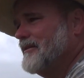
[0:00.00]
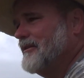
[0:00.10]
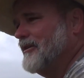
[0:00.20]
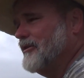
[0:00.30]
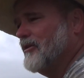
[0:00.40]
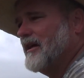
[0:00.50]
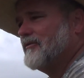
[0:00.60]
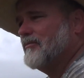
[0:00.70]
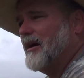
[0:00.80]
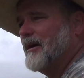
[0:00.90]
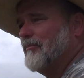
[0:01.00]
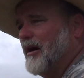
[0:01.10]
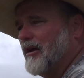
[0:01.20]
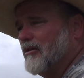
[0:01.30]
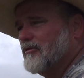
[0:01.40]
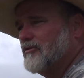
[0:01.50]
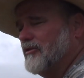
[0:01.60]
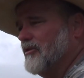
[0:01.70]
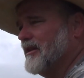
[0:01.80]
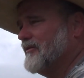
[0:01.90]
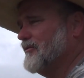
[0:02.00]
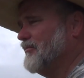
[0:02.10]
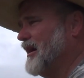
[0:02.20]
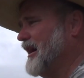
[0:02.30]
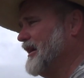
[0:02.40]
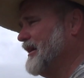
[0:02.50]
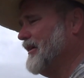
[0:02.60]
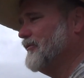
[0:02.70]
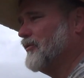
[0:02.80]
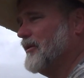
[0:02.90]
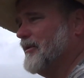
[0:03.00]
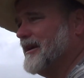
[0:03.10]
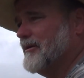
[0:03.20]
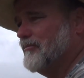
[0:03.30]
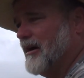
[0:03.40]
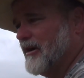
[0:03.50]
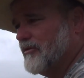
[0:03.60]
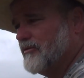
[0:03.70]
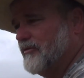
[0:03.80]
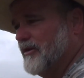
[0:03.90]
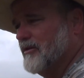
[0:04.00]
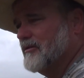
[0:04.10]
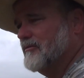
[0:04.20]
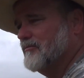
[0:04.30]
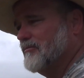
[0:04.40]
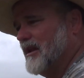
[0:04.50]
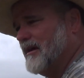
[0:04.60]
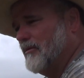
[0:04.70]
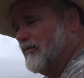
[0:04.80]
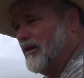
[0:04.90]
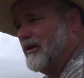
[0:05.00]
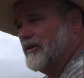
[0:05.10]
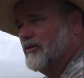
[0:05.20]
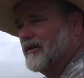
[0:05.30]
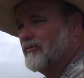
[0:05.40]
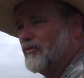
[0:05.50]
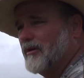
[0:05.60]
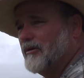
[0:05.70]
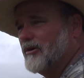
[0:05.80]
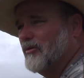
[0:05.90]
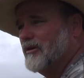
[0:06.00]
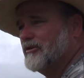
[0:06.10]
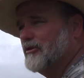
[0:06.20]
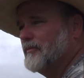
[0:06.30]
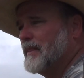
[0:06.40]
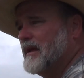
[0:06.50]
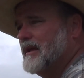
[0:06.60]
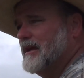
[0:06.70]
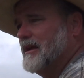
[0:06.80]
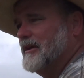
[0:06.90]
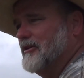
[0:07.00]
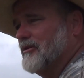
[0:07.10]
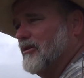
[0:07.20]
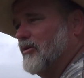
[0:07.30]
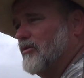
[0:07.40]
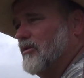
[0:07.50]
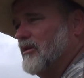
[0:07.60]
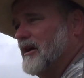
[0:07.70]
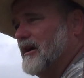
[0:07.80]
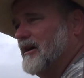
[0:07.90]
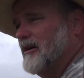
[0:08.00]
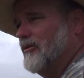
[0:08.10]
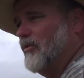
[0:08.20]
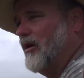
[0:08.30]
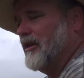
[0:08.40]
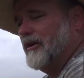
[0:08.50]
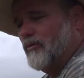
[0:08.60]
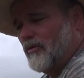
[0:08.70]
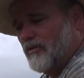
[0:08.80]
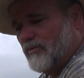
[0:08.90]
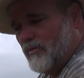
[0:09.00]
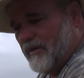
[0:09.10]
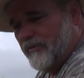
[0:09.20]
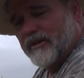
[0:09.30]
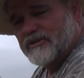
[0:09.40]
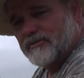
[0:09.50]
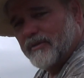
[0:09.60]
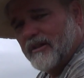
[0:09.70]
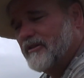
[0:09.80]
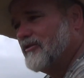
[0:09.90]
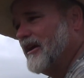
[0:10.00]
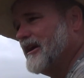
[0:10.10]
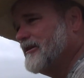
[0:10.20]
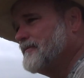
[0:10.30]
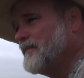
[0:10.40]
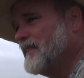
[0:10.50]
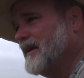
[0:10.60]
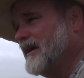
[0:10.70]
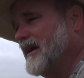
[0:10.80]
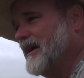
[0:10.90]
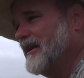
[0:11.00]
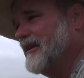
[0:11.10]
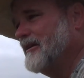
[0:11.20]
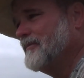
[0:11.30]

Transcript: you don't have to buy bottles. You don't have to have to worry about getting bottles filled and blah blah blah. You don't have to worry about going to your local Wally World or wherever you get your pellets at. And